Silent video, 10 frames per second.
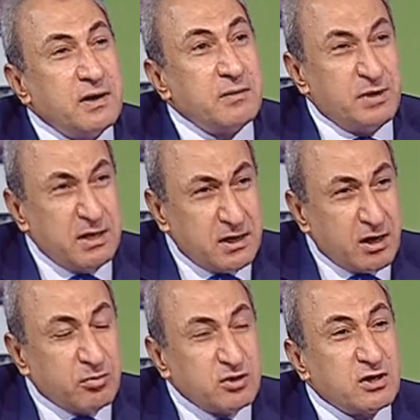being
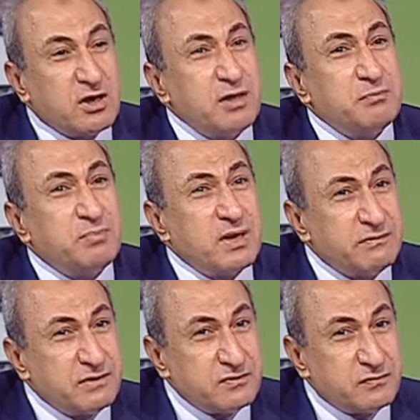able to get
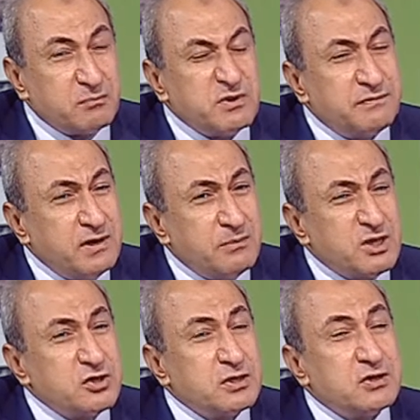benefit from the very
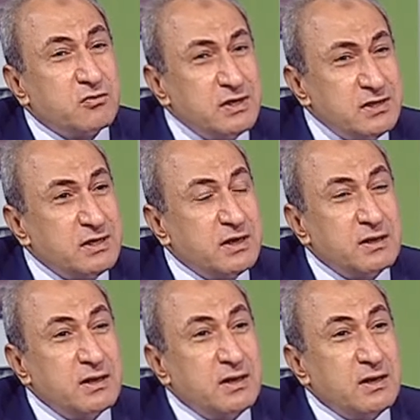much
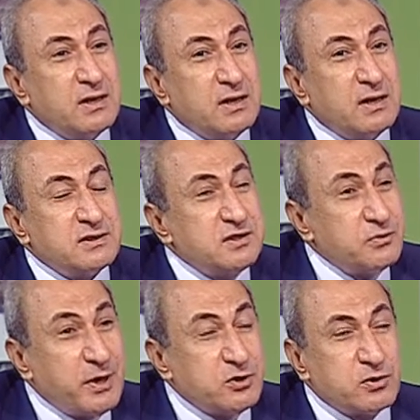critical
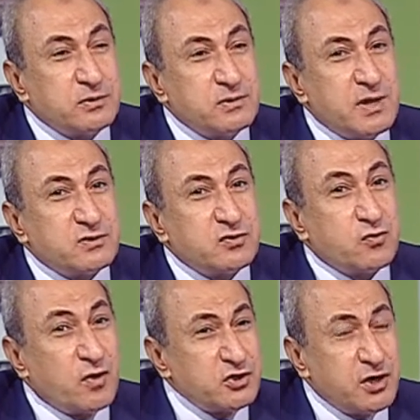situation that
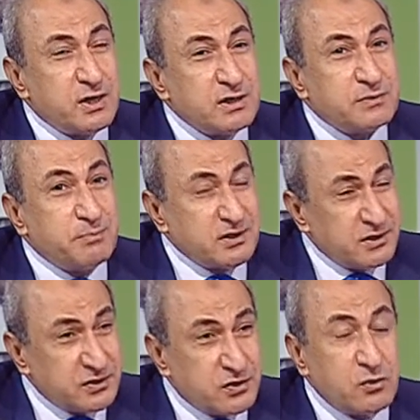Russia is
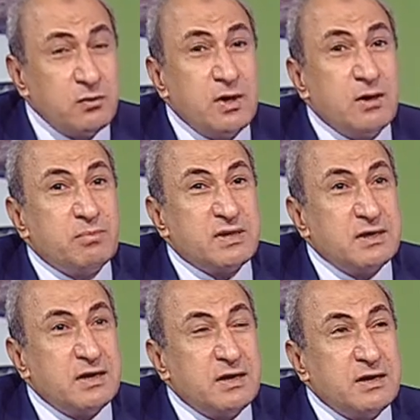passing through,
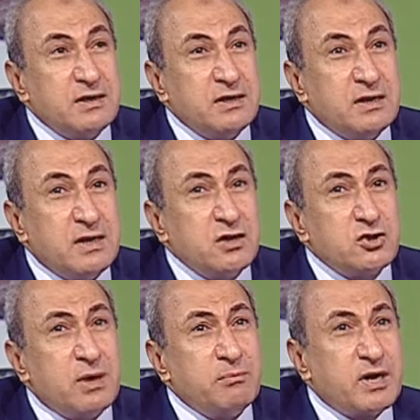particularly the
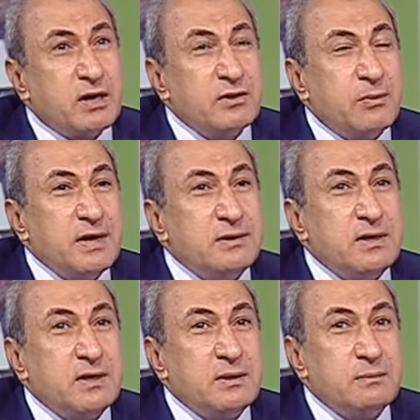large number and the wide
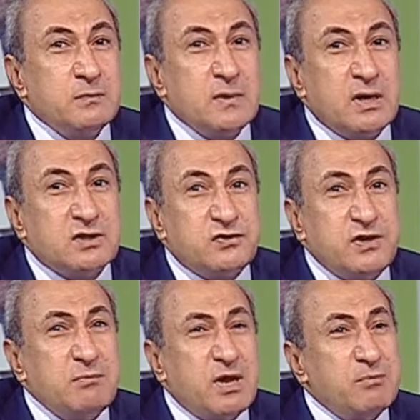
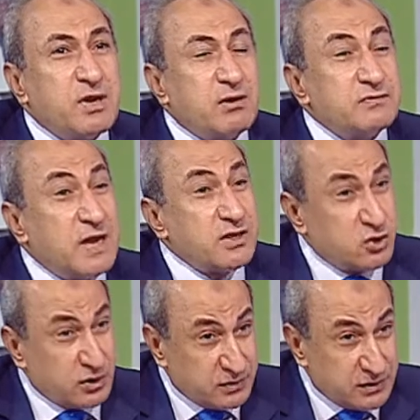extreme number of
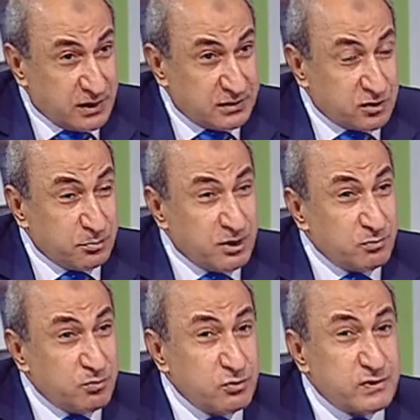sanctions that are to be
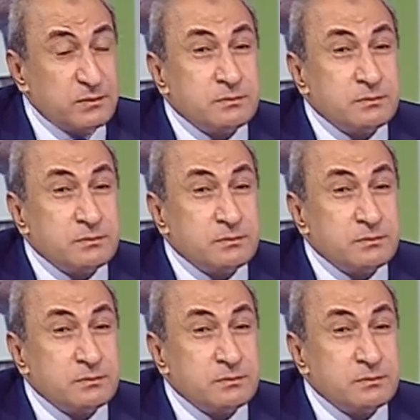imposed,